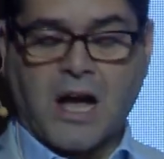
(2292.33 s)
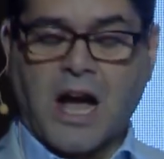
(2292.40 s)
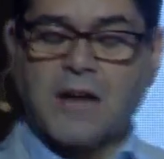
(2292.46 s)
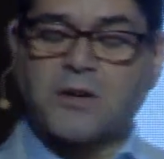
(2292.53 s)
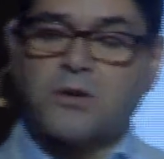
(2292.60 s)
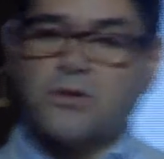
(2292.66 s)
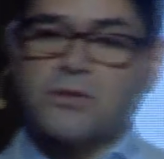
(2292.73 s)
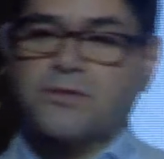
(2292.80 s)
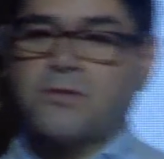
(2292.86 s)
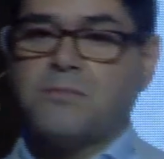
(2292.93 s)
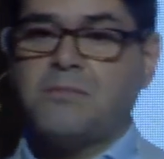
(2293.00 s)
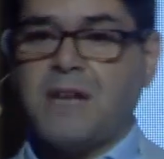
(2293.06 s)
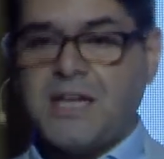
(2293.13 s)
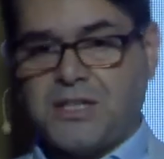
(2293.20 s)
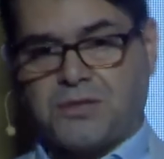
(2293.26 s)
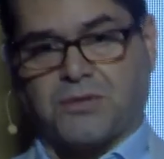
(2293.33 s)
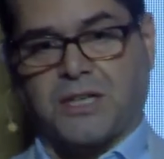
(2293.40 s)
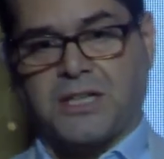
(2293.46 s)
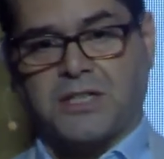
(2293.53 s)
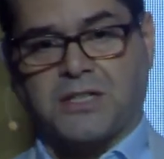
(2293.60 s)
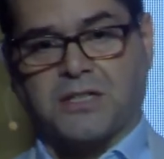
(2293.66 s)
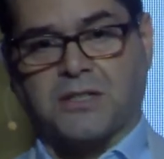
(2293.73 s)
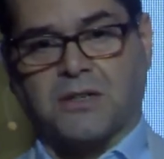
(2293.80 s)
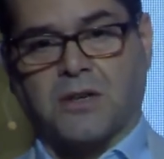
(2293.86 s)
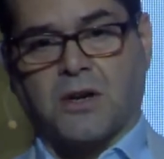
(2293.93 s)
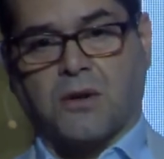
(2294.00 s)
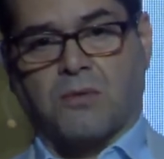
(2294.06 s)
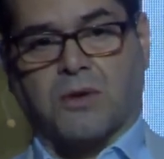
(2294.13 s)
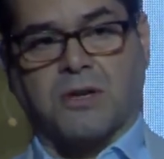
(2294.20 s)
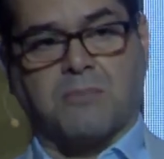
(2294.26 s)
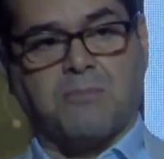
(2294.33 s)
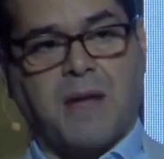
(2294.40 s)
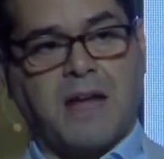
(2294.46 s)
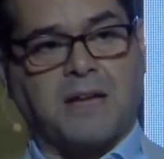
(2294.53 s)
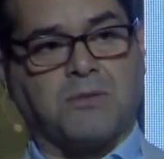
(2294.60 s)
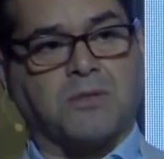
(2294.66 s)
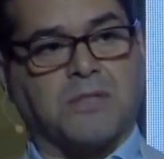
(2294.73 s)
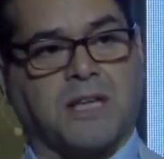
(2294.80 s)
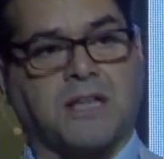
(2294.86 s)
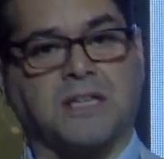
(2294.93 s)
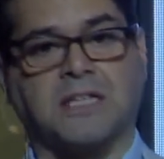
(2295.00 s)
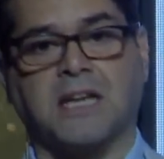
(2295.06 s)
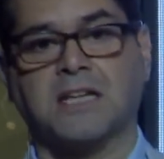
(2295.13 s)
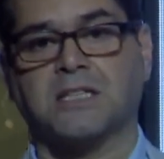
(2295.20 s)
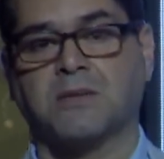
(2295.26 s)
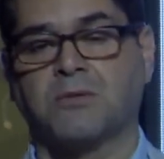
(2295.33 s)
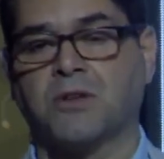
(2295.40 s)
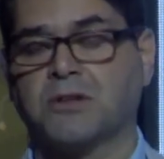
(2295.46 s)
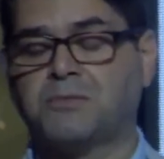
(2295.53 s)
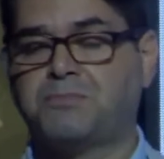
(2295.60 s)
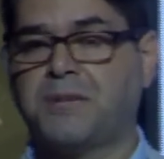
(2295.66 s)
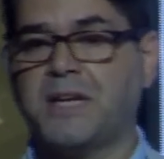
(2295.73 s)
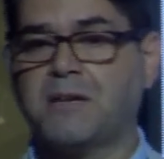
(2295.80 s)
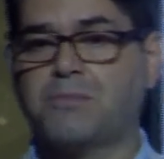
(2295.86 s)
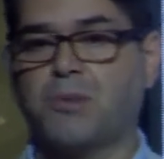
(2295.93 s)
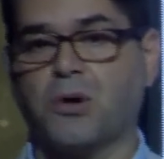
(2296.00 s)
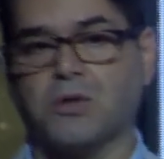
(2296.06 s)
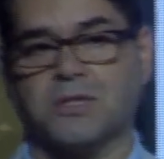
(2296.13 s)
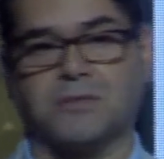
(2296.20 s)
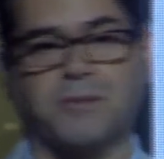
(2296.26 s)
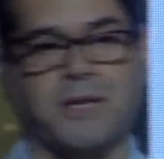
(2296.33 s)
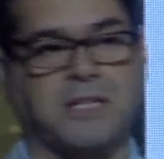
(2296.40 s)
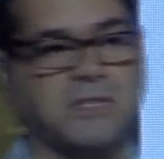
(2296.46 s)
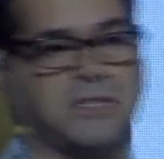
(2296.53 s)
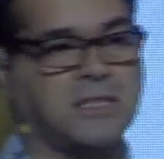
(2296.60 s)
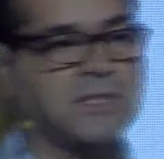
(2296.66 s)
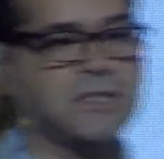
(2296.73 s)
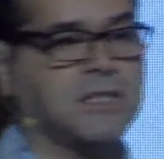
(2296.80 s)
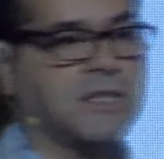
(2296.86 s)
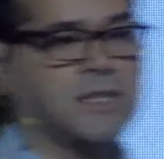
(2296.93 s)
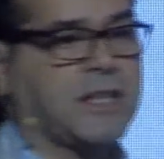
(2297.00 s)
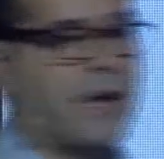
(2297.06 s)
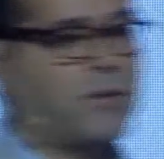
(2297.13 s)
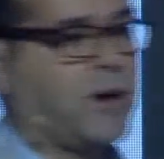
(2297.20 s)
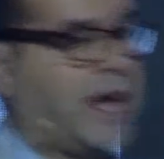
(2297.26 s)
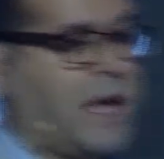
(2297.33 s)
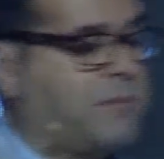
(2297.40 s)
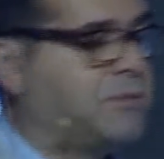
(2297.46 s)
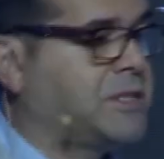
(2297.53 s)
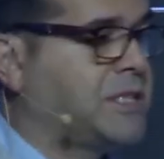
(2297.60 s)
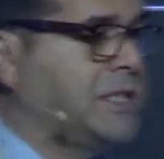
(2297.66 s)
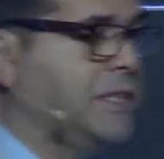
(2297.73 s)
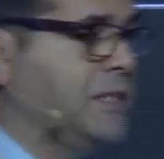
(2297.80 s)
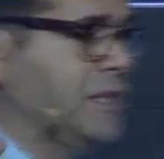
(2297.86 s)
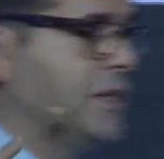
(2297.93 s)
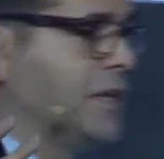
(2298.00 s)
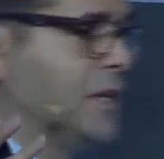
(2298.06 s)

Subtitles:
And of course, for Macerich, what it meant was they could take some of those big box spaces that were empty,